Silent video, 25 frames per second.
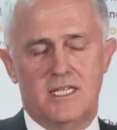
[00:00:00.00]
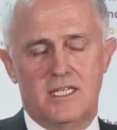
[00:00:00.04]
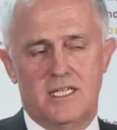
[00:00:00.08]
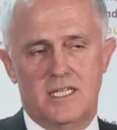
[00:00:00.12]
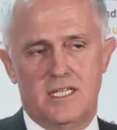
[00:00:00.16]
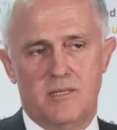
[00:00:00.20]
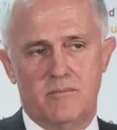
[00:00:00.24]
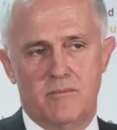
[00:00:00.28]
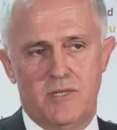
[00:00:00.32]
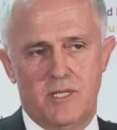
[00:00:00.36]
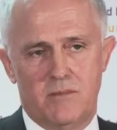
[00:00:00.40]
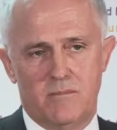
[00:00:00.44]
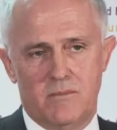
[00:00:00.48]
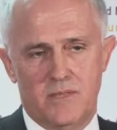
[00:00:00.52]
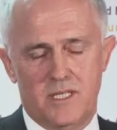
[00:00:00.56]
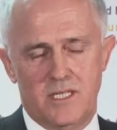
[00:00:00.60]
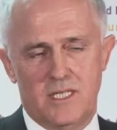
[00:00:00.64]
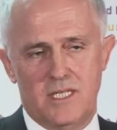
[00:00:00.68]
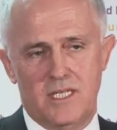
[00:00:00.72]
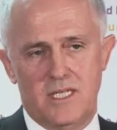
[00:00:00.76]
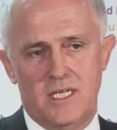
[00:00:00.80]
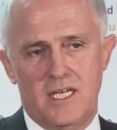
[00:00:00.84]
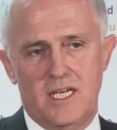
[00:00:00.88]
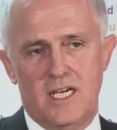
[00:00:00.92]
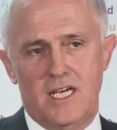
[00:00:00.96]
commitment,
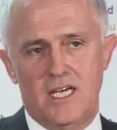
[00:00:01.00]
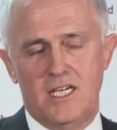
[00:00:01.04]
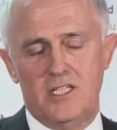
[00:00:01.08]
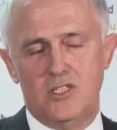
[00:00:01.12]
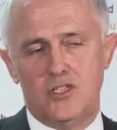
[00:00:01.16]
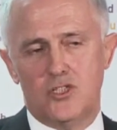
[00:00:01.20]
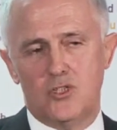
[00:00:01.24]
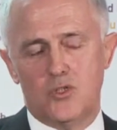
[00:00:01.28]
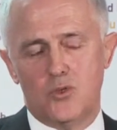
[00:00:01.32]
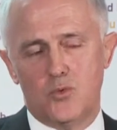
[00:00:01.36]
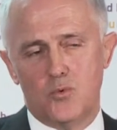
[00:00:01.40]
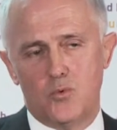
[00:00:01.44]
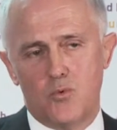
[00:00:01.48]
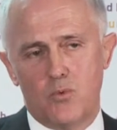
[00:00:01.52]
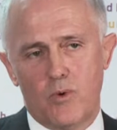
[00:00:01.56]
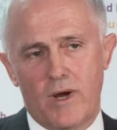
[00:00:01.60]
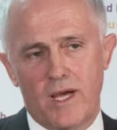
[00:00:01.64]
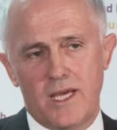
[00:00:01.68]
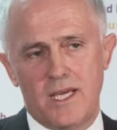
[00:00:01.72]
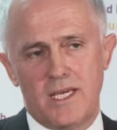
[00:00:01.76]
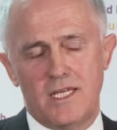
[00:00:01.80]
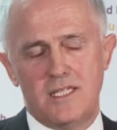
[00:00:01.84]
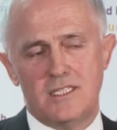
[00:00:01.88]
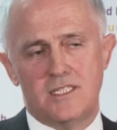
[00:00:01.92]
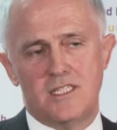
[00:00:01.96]
is to
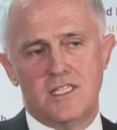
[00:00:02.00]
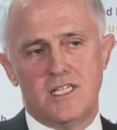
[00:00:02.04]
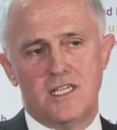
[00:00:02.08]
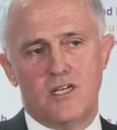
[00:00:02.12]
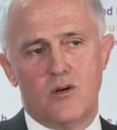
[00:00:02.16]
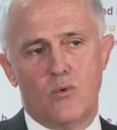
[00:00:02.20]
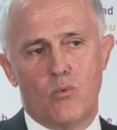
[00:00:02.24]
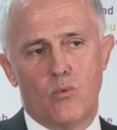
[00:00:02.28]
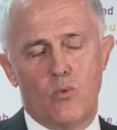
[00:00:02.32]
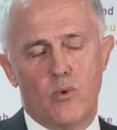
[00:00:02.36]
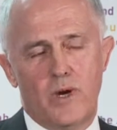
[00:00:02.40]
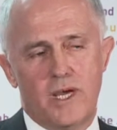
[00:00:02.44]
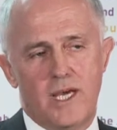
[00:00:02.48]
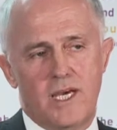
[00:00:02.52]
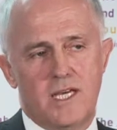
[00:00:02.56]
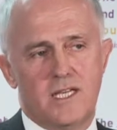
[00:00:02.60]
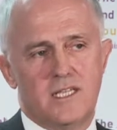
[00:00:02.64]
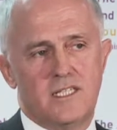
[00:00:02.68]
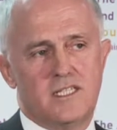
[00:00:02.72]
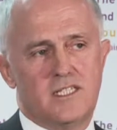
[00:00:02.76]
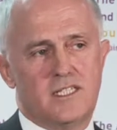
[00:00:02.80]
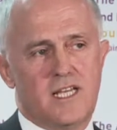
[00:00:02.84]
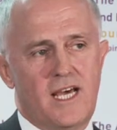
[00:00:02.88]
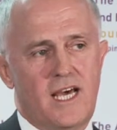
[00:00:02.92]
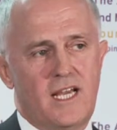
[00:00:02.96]
raise the awareness